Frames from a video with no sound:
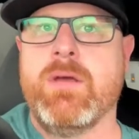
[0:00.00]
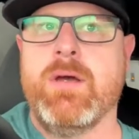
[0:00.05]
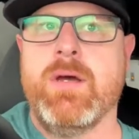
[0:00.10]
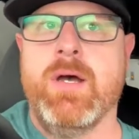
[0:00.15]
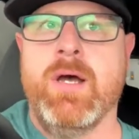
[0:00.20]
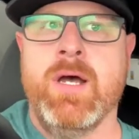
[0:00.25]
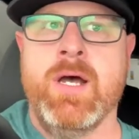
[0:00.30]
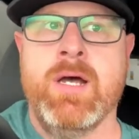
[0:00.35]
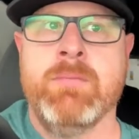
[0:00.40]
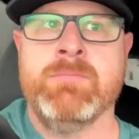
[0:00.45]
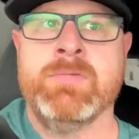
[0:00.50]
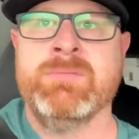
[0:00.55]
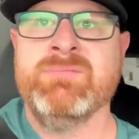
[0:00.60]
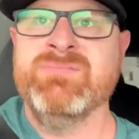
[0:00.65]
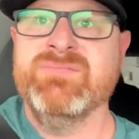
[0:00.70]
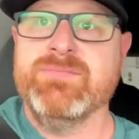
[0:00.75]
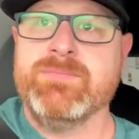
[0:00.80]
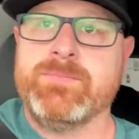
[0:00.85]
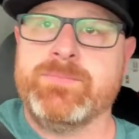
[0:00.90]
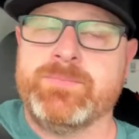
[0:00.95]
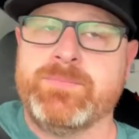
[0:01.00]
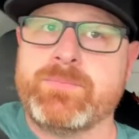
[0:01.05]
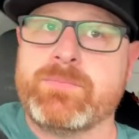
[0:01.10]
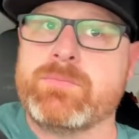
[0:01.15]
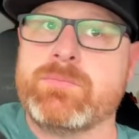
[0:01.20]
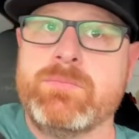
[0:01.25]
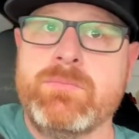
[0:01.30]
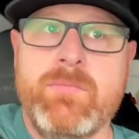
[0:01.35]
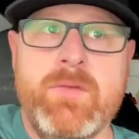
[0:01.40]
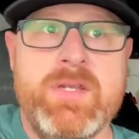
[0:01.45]
Um,
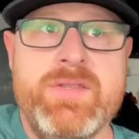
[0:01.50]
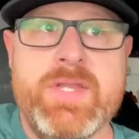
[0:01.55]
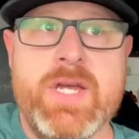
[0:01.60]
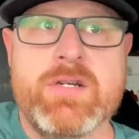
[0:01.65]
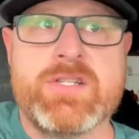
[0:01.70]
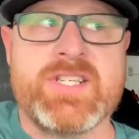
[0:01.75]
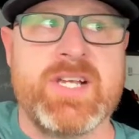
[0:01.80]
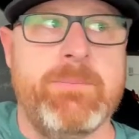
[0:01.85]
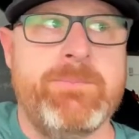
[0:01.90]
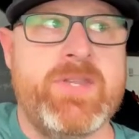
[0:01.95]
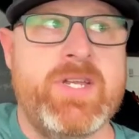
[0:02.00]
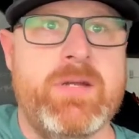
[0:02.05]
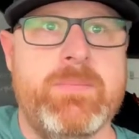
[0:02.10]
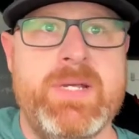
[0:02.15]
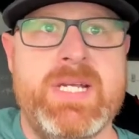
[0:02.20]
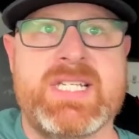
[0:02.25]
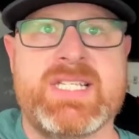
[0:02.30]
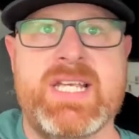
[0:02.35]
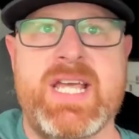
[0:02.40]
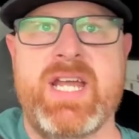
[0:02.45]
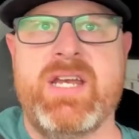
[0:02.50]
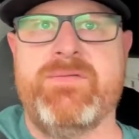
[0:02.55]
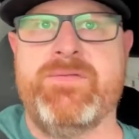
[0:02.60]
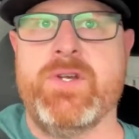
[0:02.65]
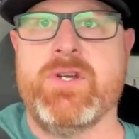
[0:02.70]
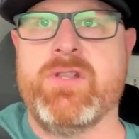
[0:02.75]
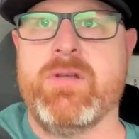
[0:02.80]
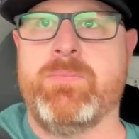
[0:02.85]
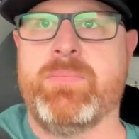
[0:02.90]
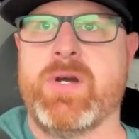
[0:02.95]
there's something to be said if
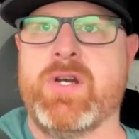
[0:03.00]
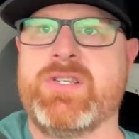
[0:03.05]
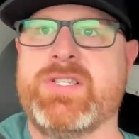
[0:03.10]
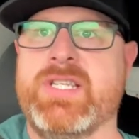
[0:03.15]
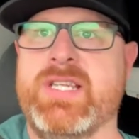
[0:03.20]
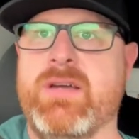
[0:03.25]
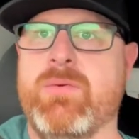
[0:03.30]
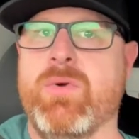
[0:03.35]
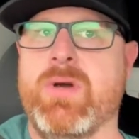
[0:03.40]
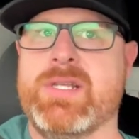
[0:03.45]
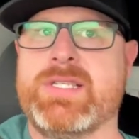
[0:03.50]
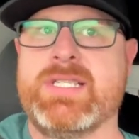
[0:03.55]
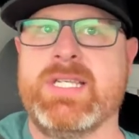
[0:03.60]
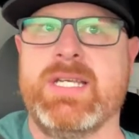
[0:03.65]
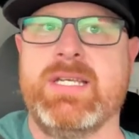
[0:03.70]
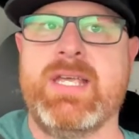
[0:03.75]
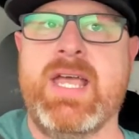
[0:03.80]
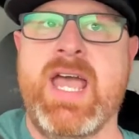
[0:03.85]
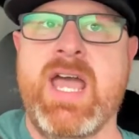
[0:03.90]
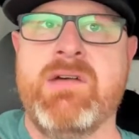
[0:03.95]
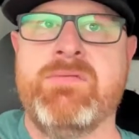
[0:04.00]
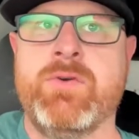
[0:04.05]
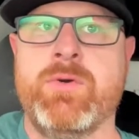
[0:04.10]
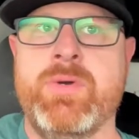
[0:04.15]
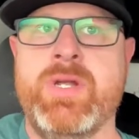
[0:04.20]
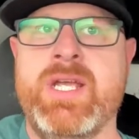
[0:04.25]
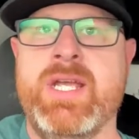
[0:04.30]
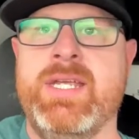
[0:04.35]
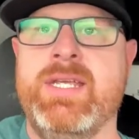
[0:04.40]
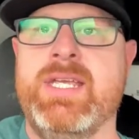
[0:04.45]
you're the person that wants to have a
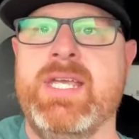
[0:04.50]
rig,